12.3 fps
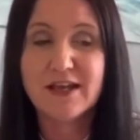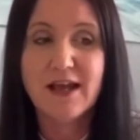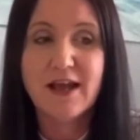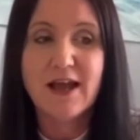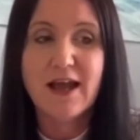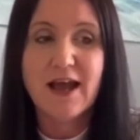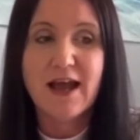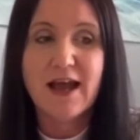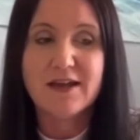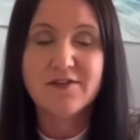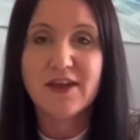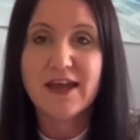and they
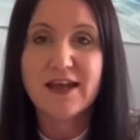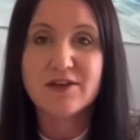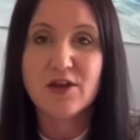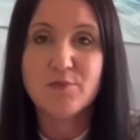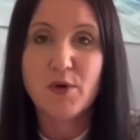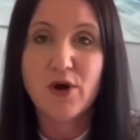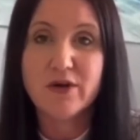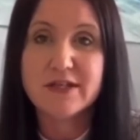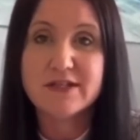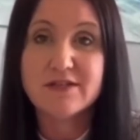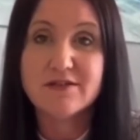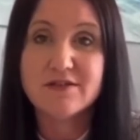had no
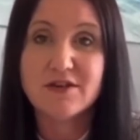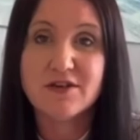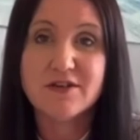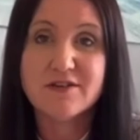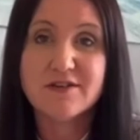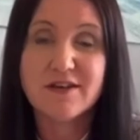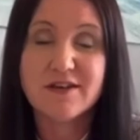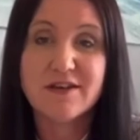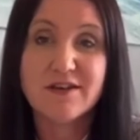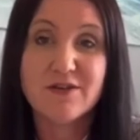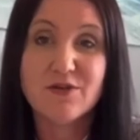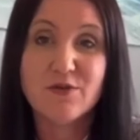Parkinson's nurse, and that
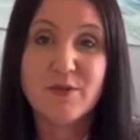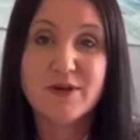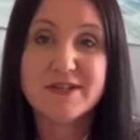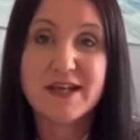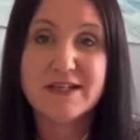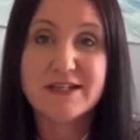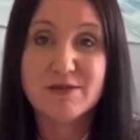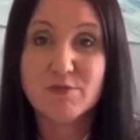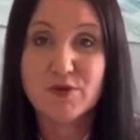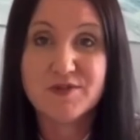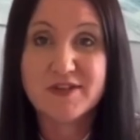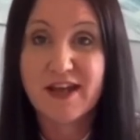almost 18 months I
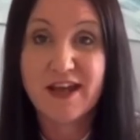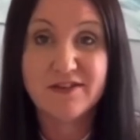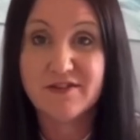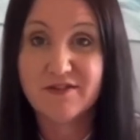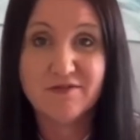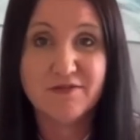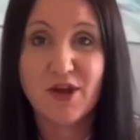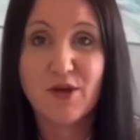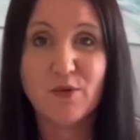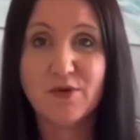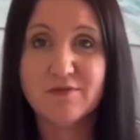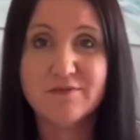had no one
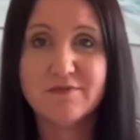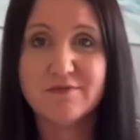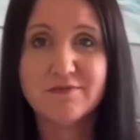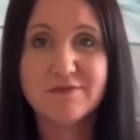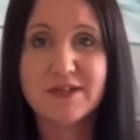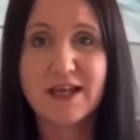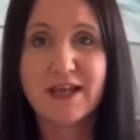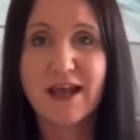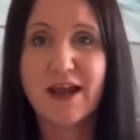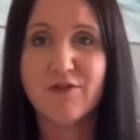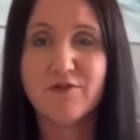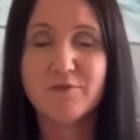take care of
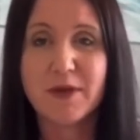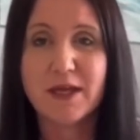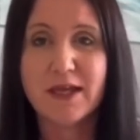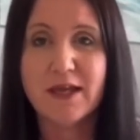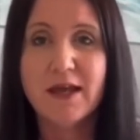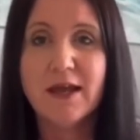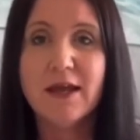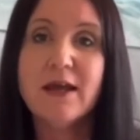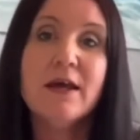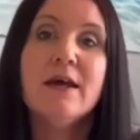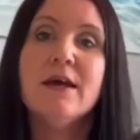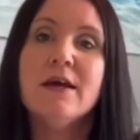me.
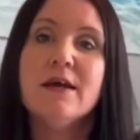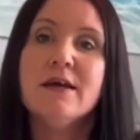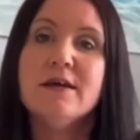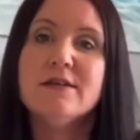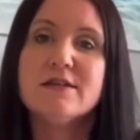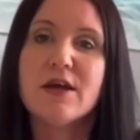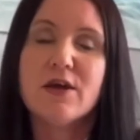So